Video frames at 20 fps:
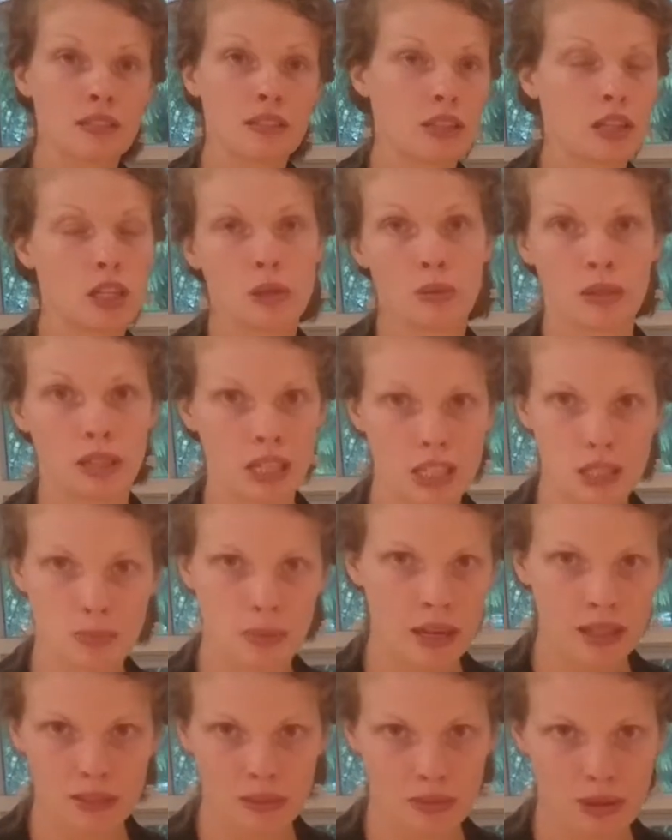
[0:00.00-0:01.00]
that you would
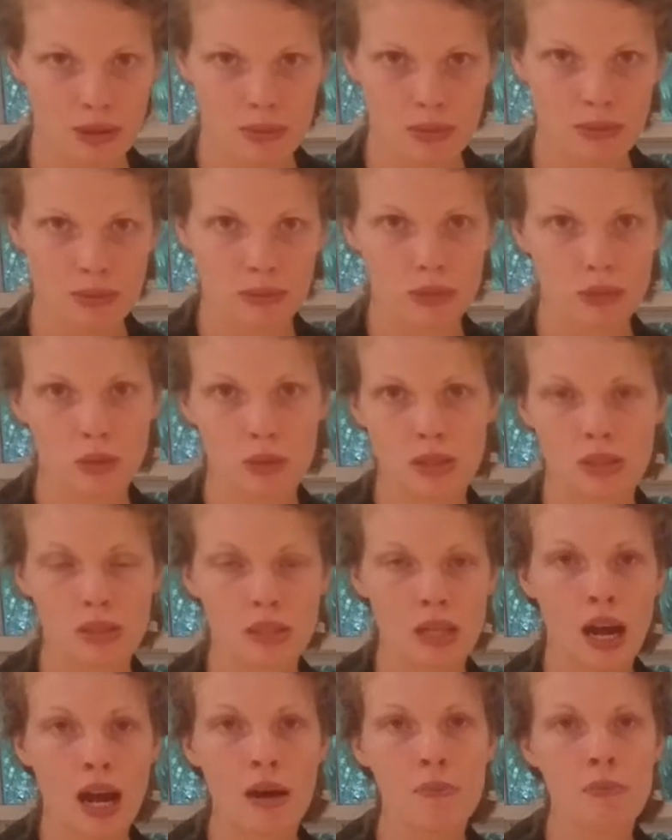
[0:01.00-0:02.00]
expect from a flute
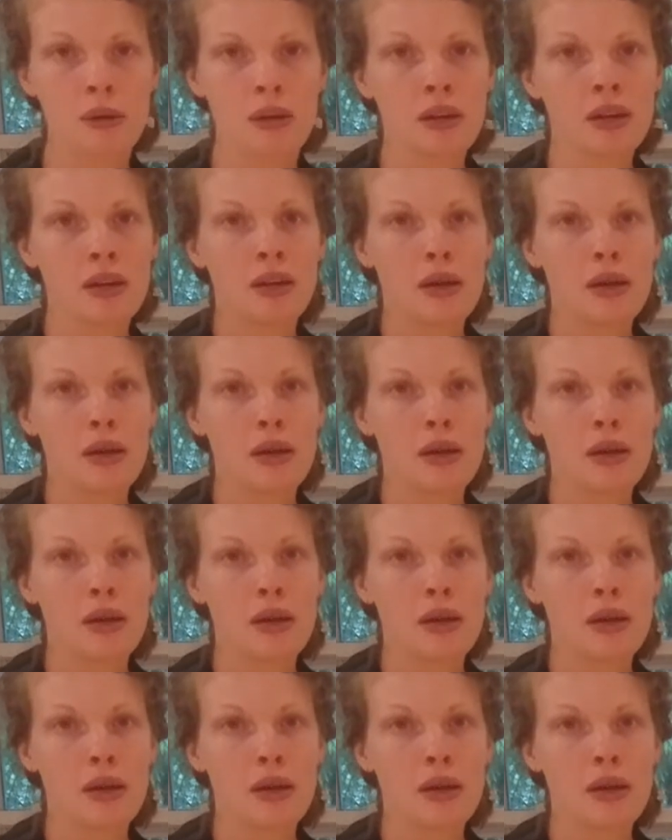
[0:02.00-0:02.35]
stop,